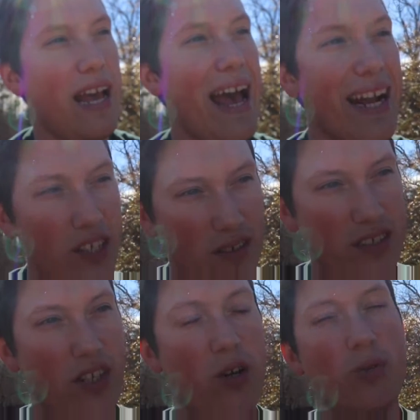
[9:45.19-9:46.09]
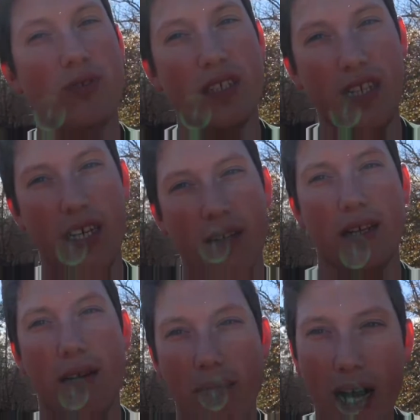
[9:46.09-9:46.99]
accurate totals to get,
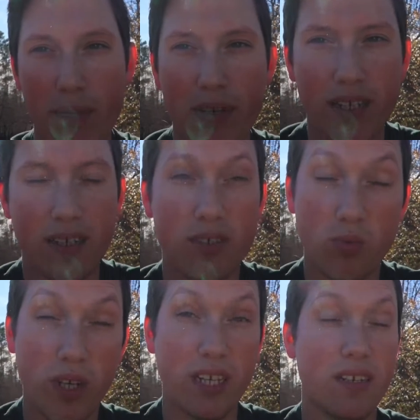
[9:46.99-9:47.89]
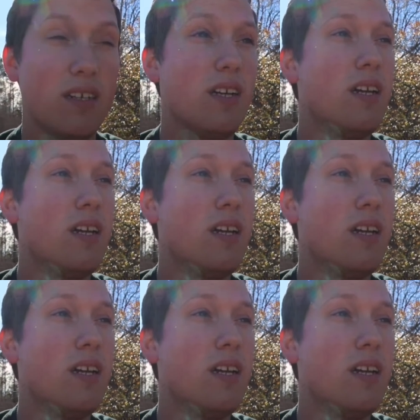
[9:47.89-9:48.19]
in my opinion, is wind.